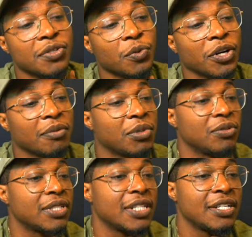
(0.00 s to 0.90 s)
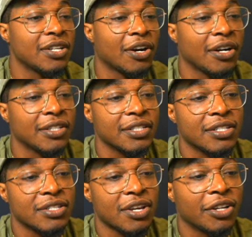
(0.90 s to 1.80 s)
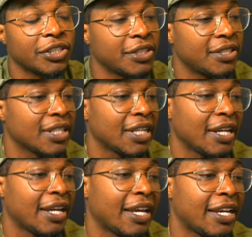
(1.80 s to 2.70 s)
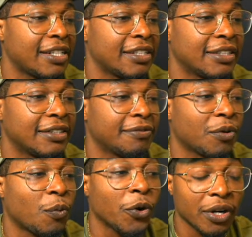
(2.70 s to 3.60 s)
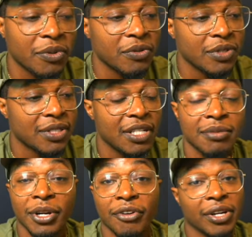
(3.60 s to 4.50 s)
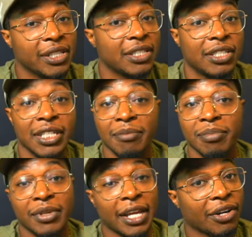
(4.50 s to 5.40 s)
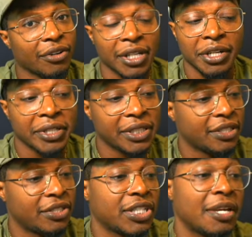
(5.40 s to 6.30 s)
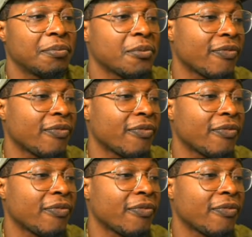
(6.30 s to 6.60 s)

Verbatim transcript: work boots. These are the Sergeants. And for work boots, these were in really good shape. Like, really, really good shape.